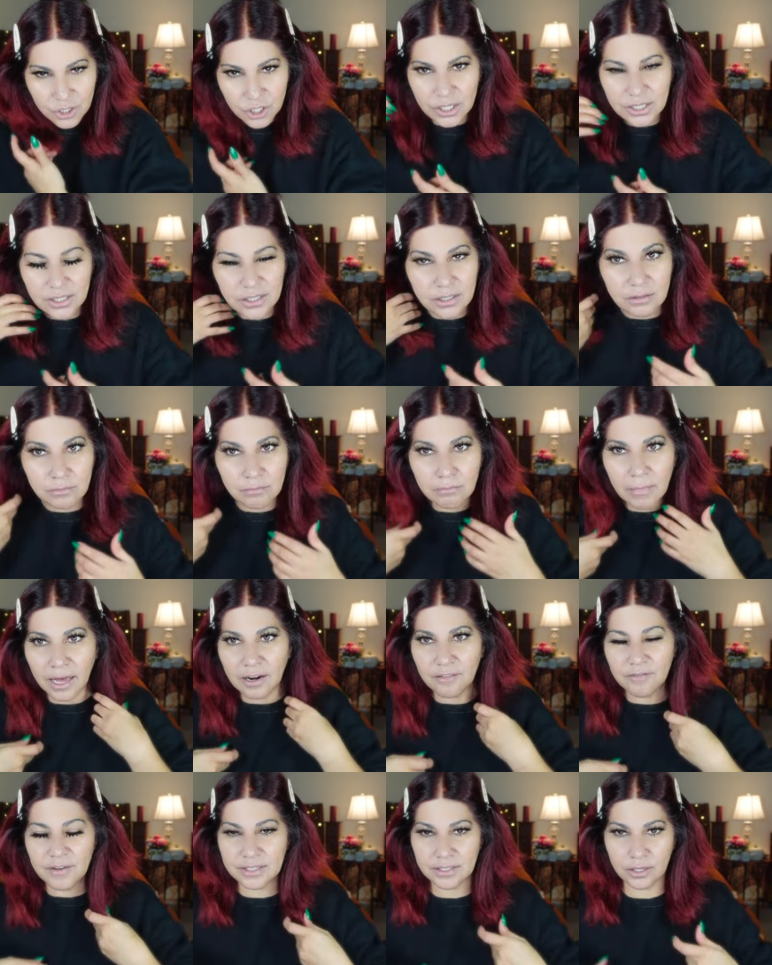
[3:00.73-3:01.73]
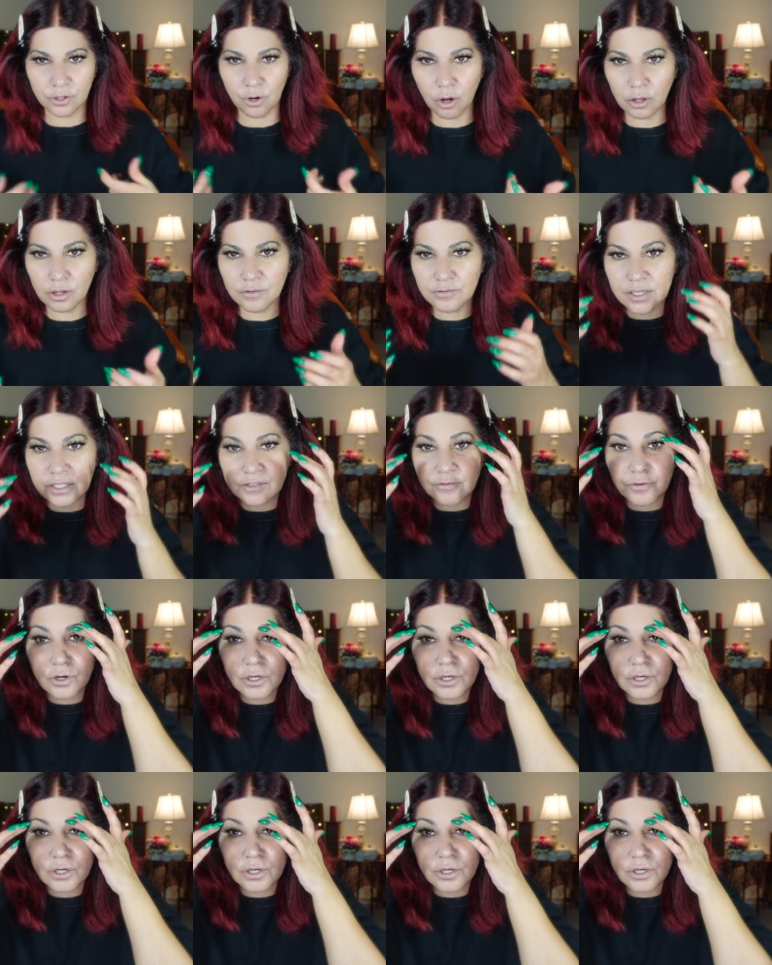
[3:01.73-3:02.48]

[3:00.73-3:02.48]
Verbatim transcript: She's manifested all of this for